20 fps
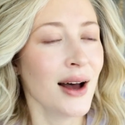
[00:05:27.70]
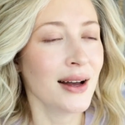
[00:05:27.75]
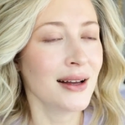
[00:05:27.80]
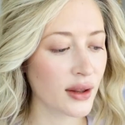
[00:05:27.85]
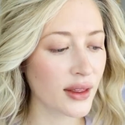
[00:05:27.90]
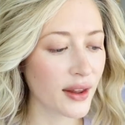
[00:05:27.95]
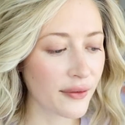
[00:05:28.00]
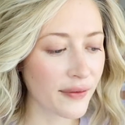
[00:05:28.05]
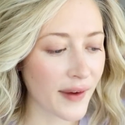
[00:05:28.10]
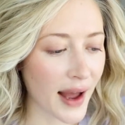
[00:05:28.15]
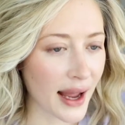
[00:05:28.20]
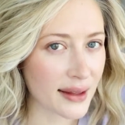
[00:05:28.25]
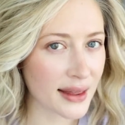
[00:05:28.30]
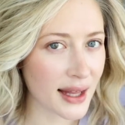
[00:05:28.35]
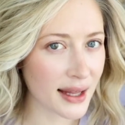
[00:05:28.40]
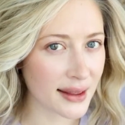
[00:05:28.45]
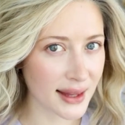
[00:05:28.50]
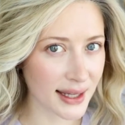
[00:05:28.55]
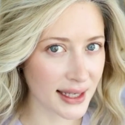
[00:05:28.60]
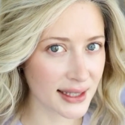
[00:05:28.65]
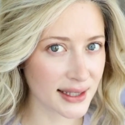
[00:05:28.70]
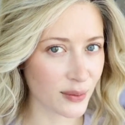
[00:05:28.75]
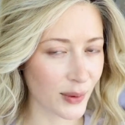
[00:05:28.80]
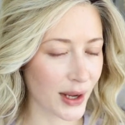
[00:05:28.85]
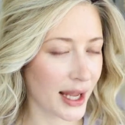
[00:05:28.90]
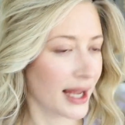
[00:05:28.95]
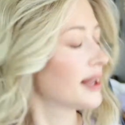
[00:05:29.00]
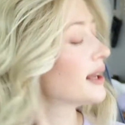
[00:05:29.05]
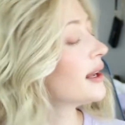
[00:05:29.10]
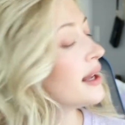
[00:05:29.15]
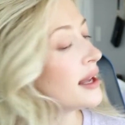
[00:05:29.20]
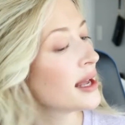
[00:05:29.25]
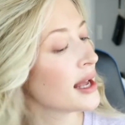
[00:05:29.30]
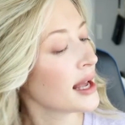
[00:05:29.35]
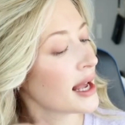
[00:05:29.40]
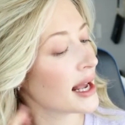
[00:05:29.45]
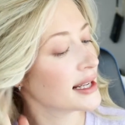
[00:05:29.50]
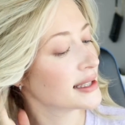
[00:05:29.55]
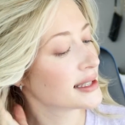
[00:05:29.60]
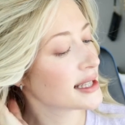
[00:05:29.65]
the fact that this wig
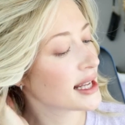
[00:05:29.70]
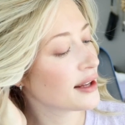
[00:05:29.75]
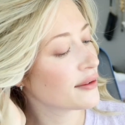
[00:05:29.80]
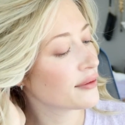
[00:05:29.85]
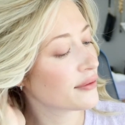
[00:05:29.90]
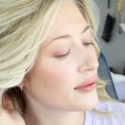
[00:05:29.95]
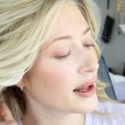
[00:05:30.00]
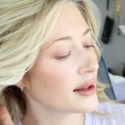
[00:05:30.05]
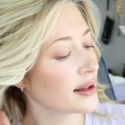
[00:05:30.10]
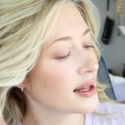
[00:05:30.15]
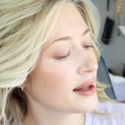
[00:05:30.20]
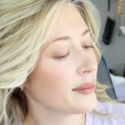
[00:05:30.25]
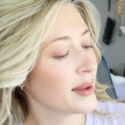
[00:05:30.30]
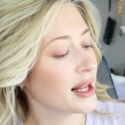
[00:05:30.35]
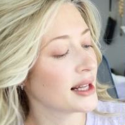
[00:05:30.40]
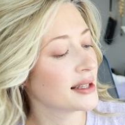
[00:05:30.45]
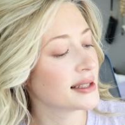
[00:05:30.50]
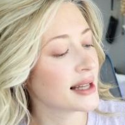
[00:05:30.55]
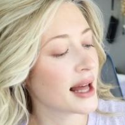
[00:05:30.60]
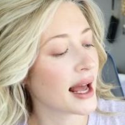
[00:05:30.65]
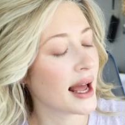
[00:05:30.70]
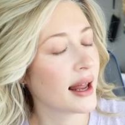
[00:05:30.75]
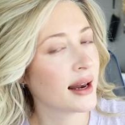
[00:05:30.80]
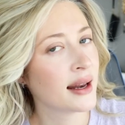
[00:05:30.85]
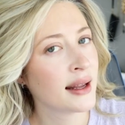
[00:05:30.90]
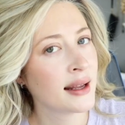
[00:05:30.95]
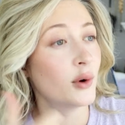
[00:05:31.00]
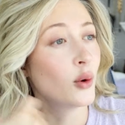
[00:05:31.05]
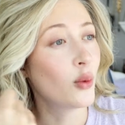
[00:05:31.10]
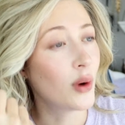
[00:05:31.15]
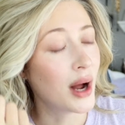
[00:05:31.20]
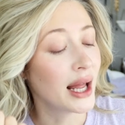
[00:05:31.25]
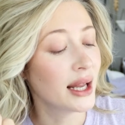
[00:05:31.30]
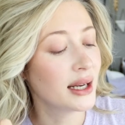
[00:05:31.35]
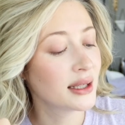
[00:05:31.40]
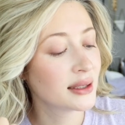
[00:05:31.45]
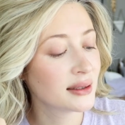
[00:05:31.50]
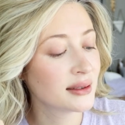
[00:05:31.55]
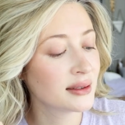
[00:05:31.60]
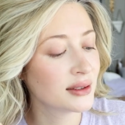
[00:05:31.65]
is heat friendly means that
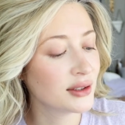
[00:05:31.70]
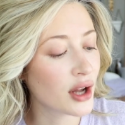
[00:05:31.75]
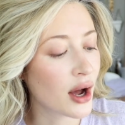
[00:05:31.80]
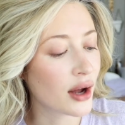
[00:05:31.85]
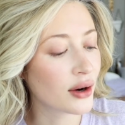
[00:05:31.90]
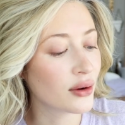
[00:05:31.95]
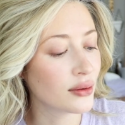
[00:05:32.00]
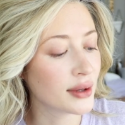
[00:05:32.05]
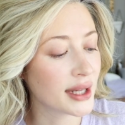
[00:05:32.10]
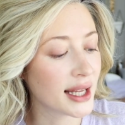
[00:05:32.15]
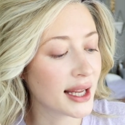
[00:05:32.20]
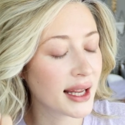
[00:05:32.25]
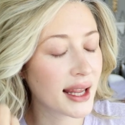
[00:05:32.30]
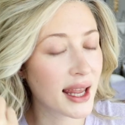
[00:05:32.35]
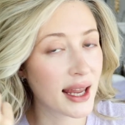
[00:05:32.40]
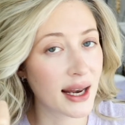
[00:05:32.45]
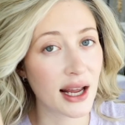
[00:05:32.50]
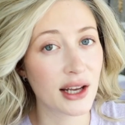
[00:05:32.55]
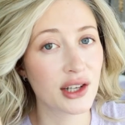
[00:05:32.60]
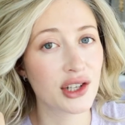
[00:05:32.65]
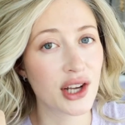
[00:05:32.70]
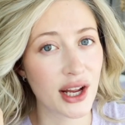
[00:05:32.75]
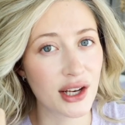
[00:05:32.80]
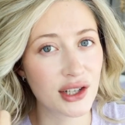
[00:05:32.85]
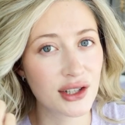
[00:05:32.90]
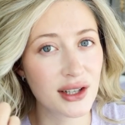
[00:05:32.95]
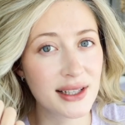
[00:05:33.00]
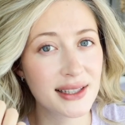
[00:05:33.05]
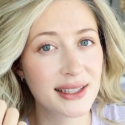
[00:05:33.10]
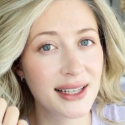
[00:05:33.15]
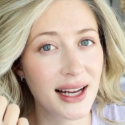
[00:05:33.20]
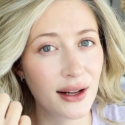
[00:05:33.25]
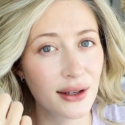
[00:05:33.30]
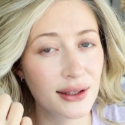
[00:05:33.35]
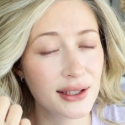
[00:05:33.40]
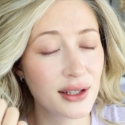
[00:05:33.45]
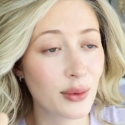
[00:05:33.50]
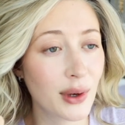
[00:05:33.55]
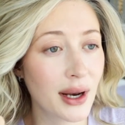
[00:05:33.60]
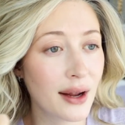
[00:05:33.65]
one, not only can I change the style
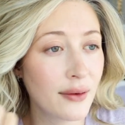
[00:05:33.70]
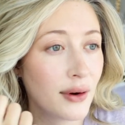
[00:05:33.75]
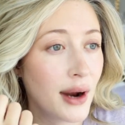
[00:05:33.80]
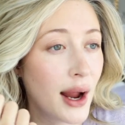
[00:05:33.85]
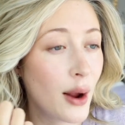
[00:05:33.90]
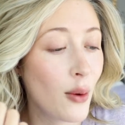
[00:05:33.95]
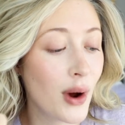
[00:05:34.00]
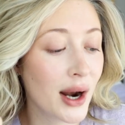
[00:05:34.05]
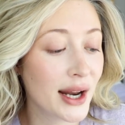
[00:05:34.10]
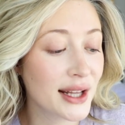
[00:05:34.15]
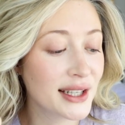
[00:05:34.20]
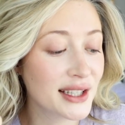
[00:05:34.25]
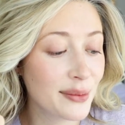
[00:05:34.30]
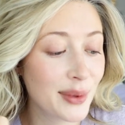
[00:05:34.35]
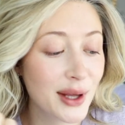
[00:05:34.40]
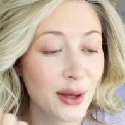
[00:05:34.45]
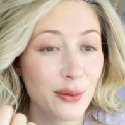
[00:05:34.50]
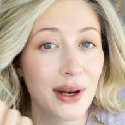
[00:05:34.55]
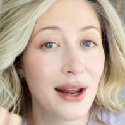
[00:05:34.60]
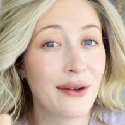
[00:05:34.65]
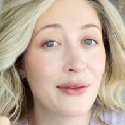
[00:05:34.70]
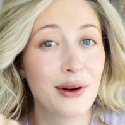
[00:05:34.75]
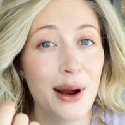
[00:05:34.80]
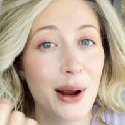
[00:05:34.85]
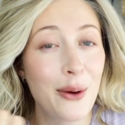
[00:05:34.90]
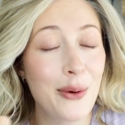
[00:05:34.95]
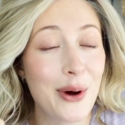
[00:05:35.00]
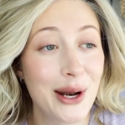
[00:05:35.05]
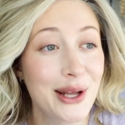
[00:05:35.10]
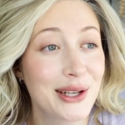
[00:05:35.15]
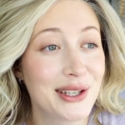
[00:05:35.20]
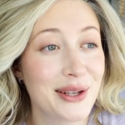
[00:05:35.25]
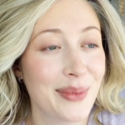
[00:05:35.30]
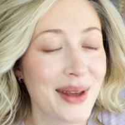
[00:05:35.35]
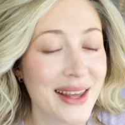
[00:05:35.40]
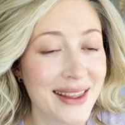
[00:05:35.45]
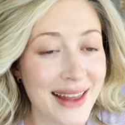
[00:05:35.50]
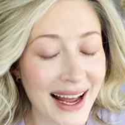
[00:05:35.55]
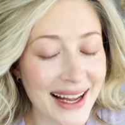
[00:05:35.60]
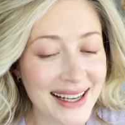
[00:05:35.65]
to whatever I want it to be whenever I want it to
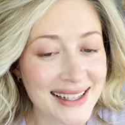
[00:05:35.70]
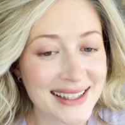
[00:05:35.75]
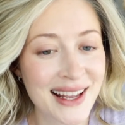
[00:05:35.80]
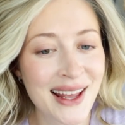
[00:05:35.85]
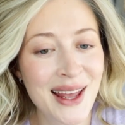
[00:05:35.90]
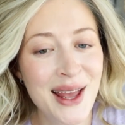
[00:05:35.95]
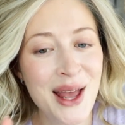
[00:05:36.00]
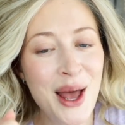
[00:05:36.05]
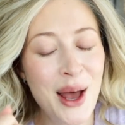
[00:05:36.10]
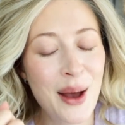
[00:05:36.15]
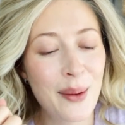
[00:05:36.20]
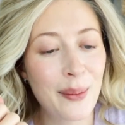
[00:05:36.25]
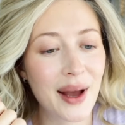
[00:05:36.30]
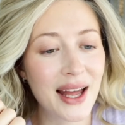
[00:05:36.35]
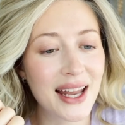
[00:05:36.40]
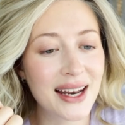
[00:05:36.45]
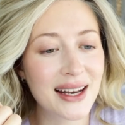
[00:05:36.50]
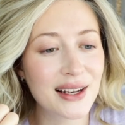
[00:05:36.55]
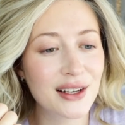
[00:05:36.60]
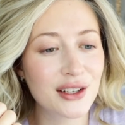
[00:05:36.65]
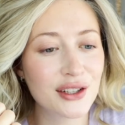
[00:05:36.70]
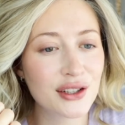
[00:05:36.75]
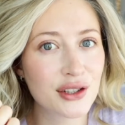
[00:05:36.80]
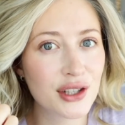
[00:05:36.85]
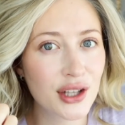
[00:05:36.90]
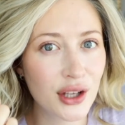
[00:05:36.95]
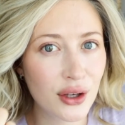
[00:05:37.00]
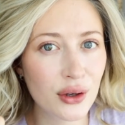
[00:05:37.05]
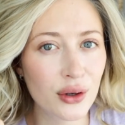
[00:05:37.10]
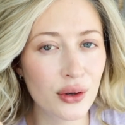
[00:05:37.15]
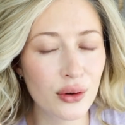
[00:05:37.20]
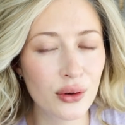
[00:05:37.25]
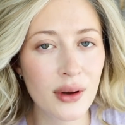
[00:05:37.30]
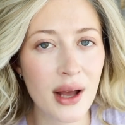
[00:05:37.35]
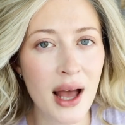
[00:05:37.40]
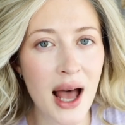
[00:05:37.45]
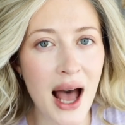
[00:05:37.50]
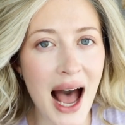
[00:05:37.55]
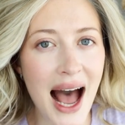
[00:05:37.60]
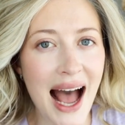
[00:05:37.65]
be that, but two,
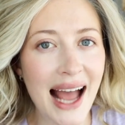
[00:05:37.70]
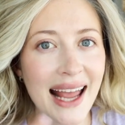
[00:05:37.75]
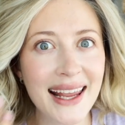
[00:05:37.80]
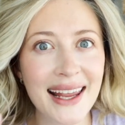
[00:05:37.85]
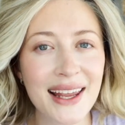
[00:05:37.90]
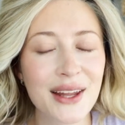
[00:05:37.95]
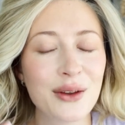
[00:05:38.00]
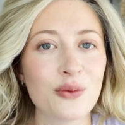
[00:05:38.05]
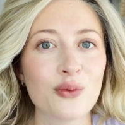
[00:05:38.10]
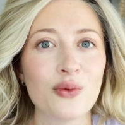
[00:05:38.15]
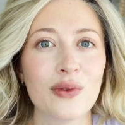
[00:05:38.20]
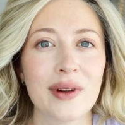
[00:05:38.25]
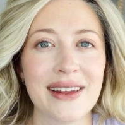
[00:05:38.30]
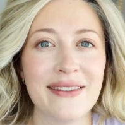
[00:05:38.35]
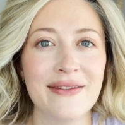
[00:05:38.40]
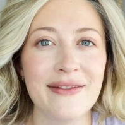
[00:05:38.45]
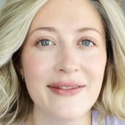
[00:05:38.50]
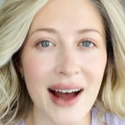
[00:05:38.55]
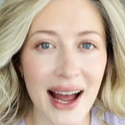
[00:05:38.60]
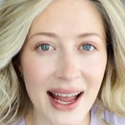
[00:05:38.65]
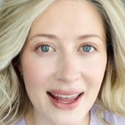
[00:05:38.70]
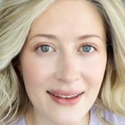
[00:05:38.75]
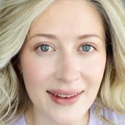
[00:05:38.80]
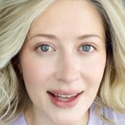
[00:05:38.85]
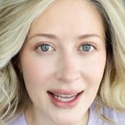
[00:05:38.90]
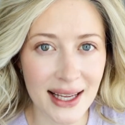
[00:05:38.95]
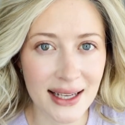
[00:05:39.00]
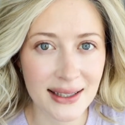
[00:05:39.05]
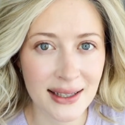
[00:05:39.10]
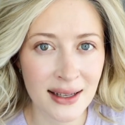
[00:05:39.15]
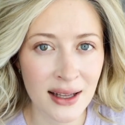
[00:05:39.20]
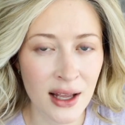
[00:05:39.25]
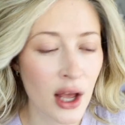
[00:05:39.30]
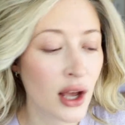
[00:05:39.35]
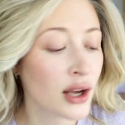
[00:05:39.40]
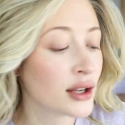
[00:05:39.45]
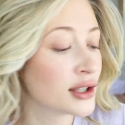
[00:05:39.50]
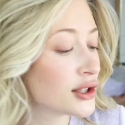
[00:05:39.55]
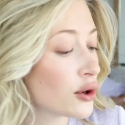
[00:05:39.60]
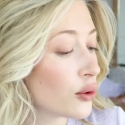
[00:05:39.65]
I can revive it.
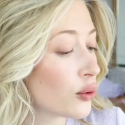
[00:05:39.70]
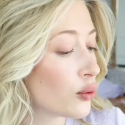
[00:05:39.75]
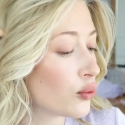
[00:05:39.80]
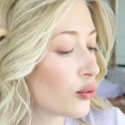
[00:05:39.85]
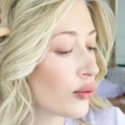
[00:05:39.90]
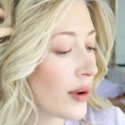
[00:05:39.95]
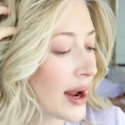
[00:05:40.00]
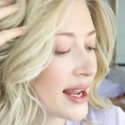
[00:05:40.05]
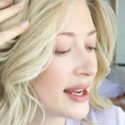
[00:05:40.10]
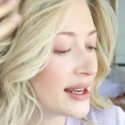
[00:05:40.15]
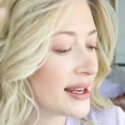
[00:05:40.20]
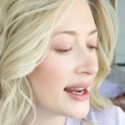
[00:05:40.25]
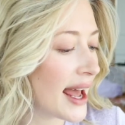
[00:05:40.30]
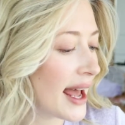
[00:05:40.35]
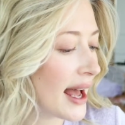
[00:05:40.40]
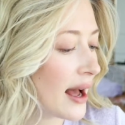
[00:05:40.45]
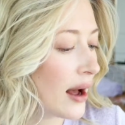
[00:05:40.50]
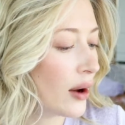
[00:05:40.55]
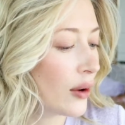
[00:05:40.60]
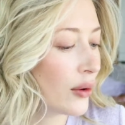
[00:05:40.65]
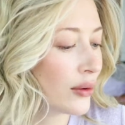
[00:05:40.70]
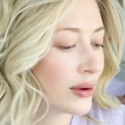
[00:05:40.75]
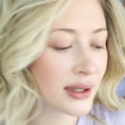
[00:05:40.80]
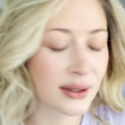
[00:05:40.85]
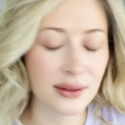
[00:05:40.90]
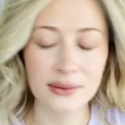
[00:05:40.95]
So right now,